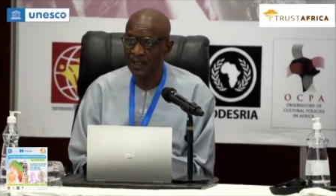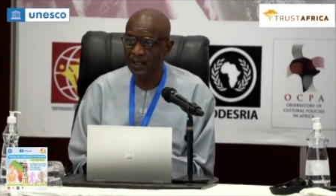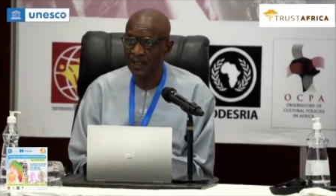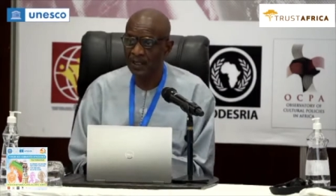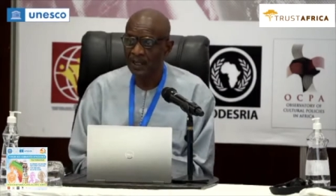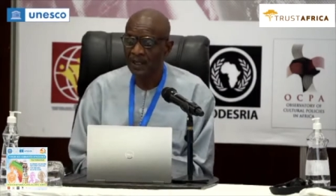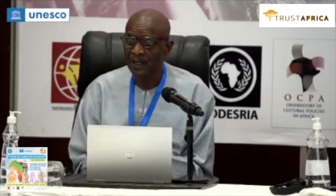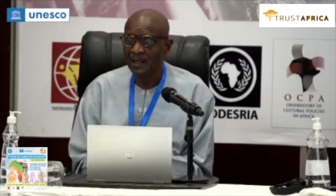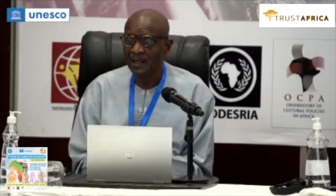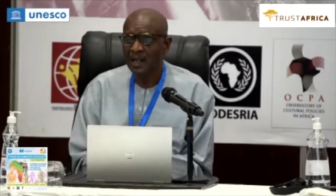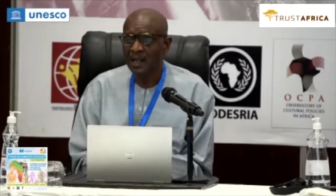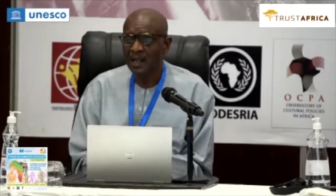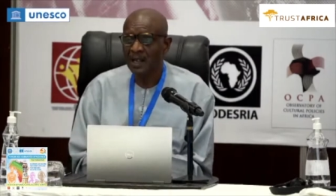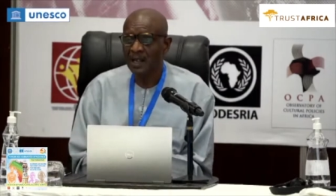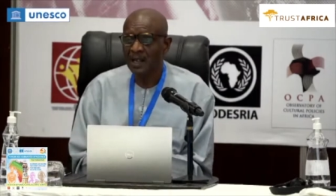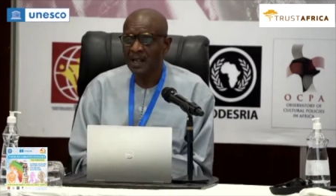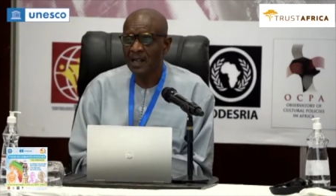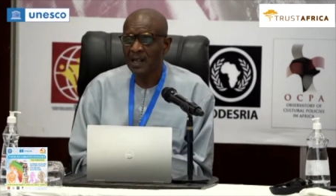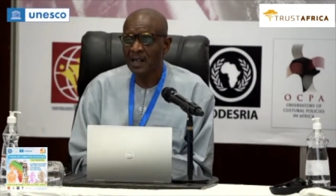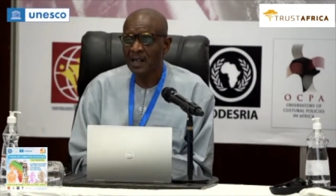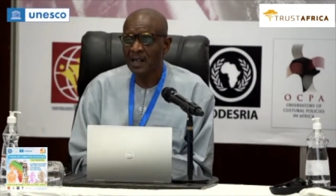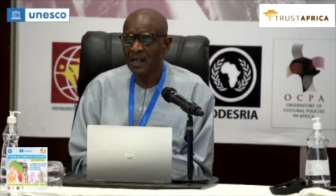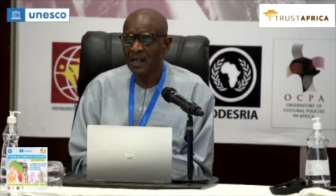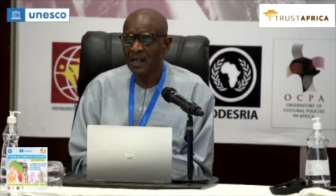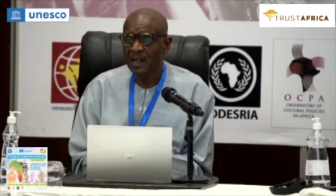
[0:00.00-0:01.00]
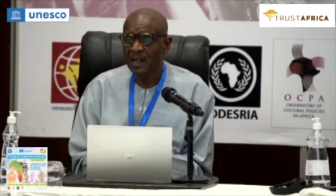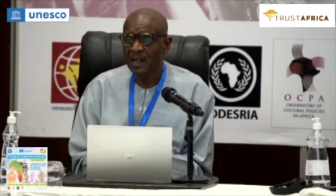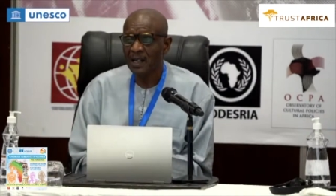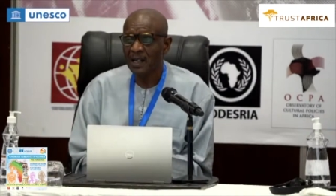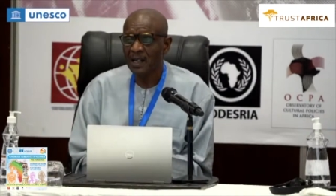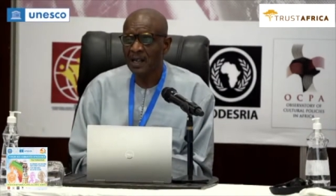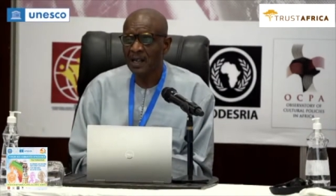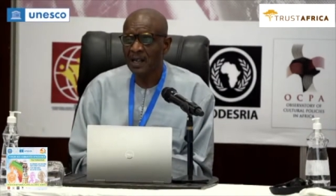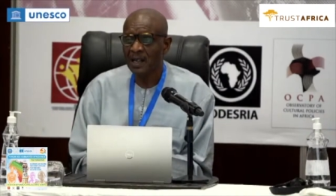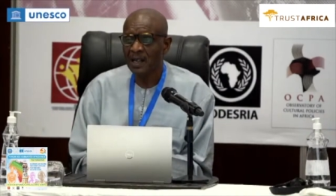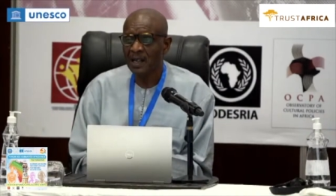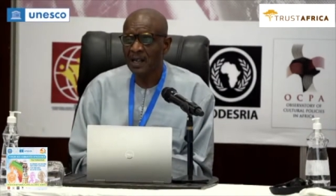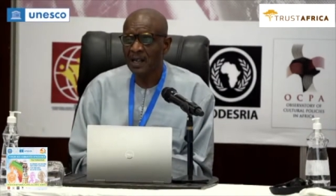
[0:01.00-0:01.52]
Now, that whole history
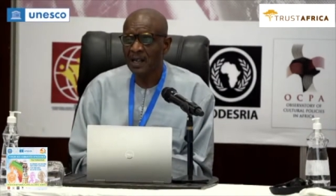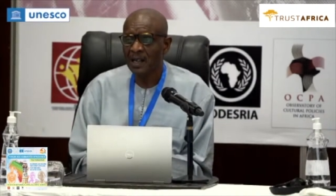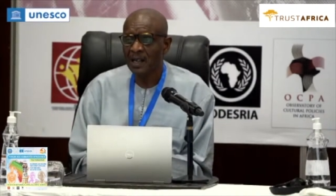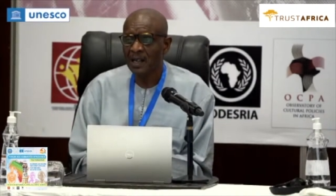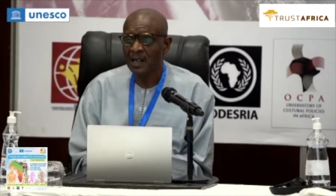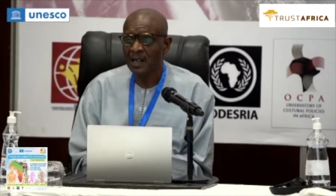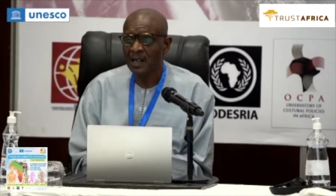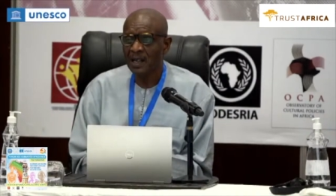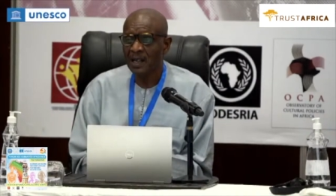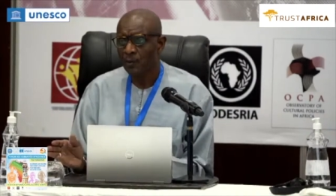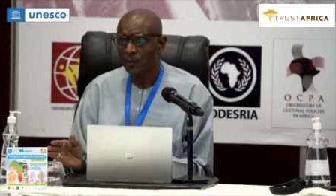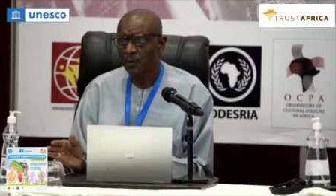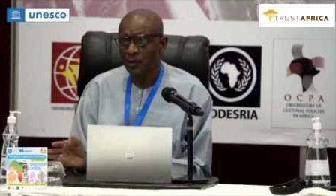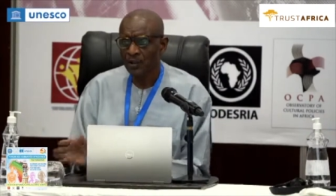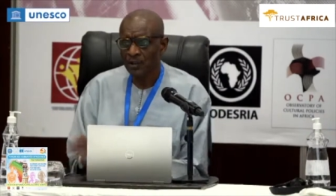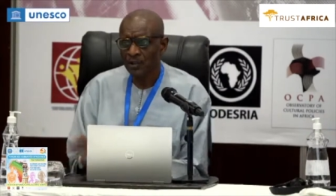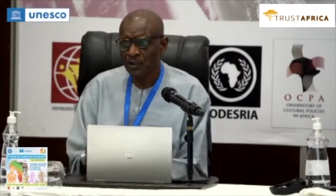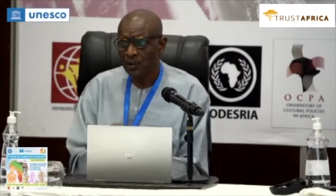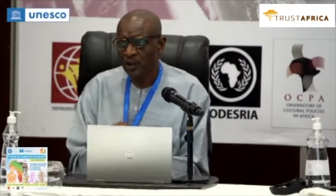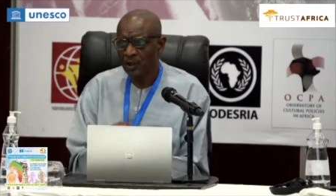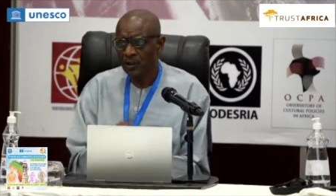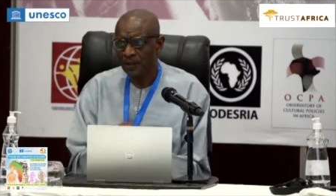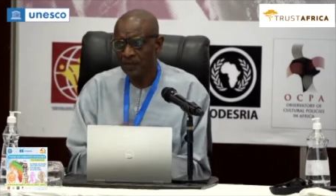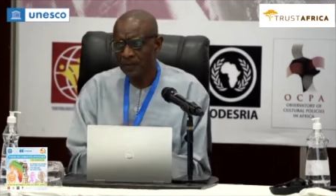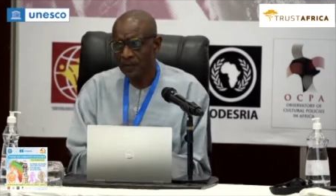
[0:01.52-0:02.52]
was sort of